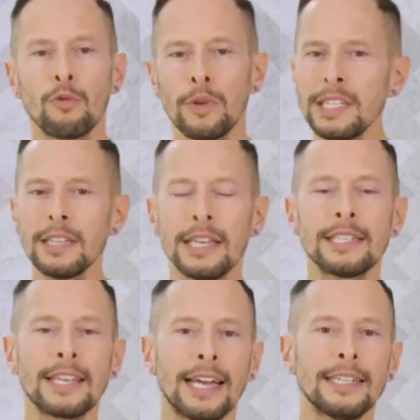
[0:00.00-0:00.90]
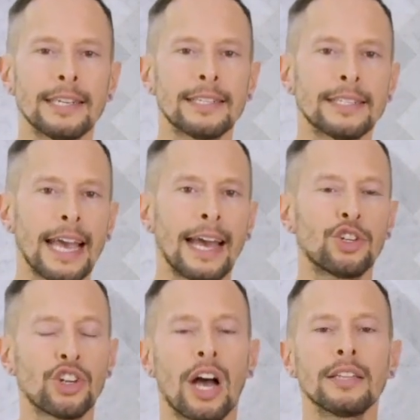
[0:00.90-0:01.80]
Recently, scientists
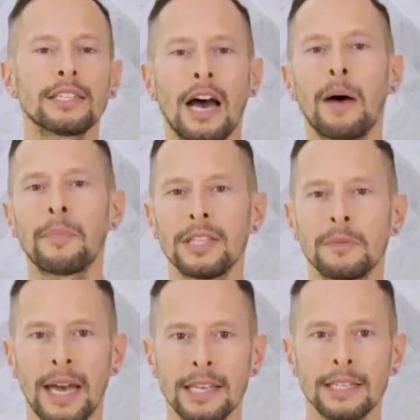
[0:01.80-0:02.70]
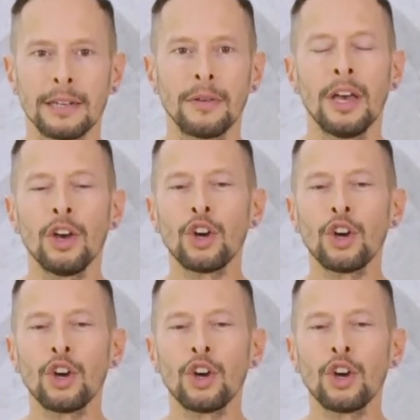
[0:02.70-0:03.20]
at Johns Hopkins Medicine